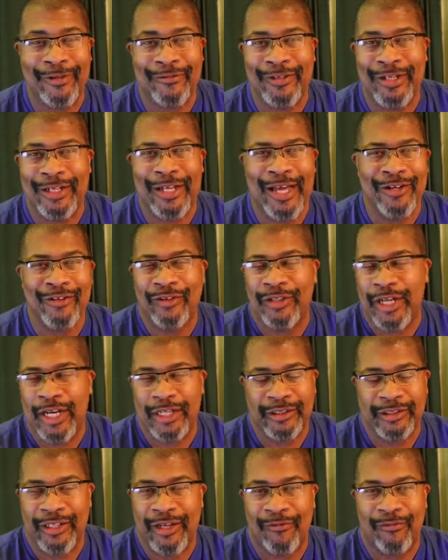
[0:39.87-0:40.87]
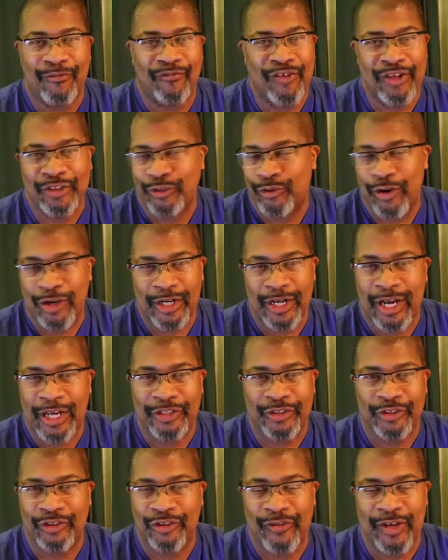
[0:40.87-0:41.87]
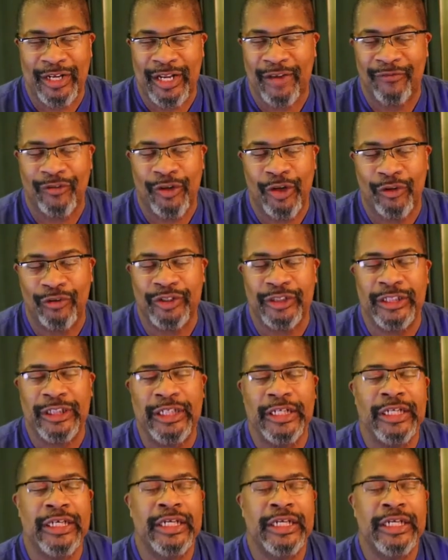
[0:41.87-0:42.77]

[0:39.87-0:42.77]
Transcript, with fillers: i I do a lot of stuff. Professional organizer, certified life coach,